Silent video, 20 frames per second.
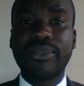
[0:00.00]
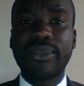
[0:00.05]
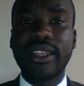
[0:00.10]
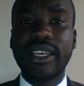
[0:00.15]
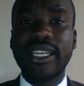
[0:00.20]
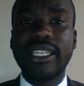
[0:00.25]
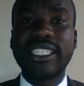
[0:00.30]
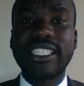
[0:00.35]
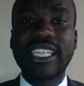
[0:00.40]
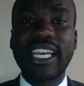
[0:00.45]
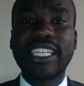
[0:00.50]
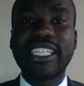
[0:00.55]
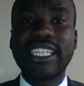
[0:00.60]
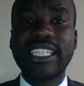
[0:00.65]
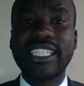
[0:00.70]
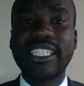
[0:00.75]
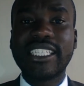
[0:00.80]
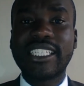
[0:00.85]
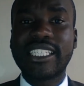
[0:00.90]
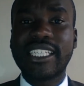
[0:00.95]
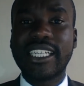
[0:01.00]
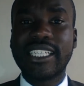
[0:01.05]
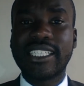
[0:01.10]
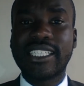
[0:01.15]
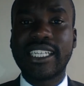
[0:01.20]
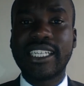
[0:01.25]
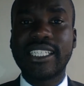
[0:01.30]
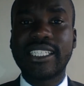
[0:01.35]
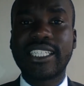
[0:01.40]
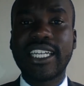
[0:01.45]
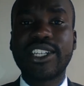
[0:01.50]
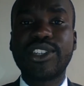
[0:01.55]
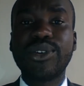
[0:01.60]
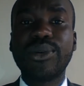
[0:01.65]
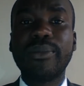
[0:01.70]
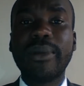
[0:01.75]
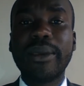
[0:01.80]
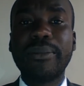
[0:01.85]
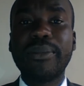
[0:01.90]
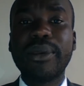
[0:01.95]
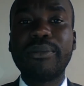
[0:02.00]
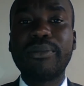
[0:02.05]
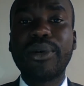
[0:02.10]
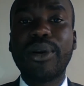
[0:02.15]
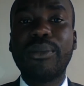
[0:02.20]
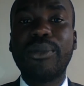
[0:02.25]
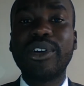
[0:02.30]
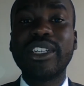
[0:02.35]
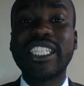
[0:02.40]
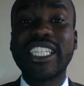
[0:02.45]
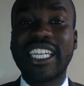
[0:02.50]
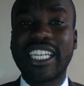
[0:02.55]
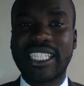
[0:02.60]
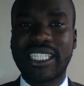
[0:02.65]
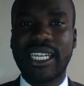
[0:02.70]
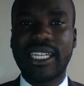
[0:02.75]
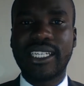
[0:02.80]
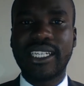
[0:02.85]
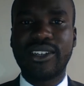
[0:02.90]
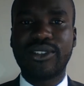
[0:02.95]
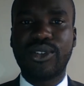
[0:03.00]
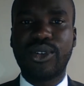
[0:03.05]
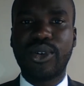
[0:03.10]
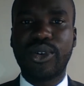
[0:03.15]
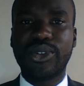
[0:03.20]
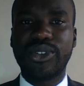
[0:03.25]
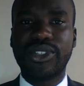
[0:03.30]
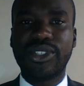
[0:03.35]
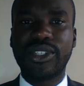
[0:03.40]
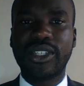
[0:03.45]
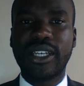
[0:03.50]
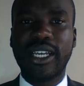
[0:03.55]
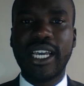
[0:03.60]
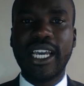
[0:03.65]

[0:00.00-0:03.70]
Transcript: in certain instances that you may be promoting a certain cause.